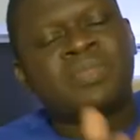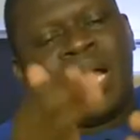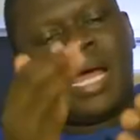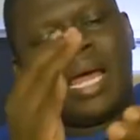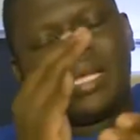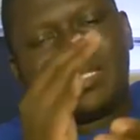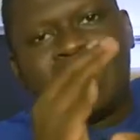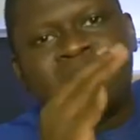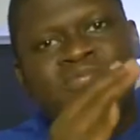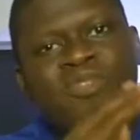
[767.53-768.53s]
And as
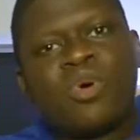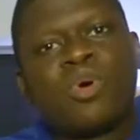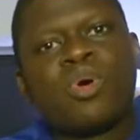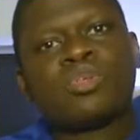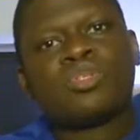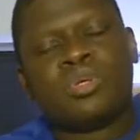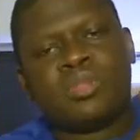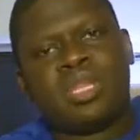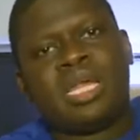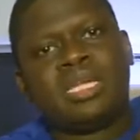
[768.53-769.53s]
I focused
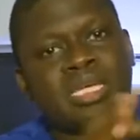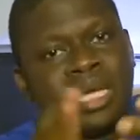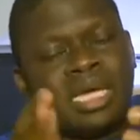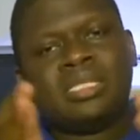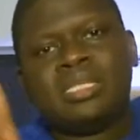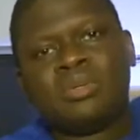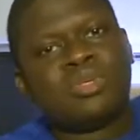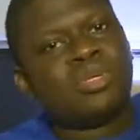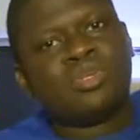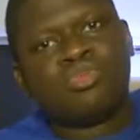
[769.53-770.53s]
on that, again, there
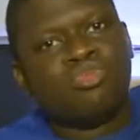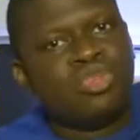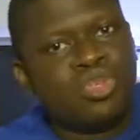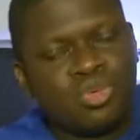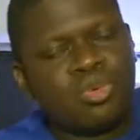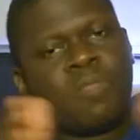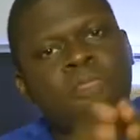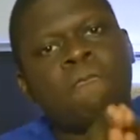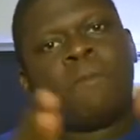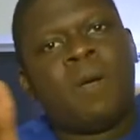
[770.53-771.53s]
was nothing new
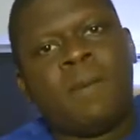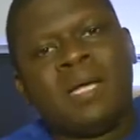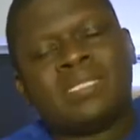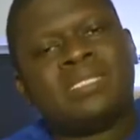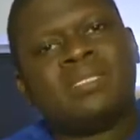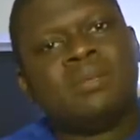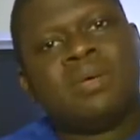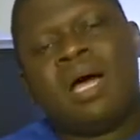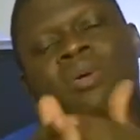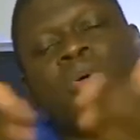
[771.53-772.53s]
about
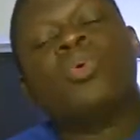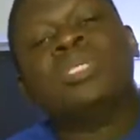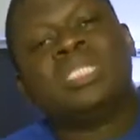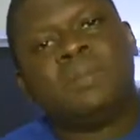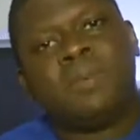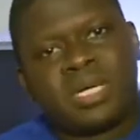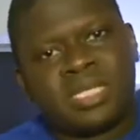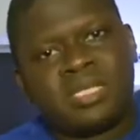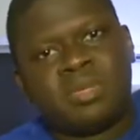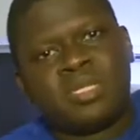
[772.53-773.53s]
owning a bulk
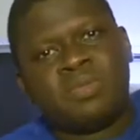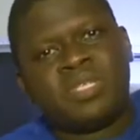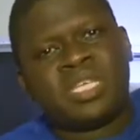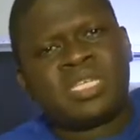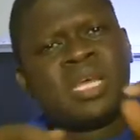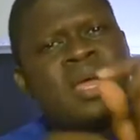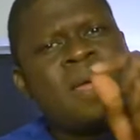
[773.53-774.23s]
SMS business,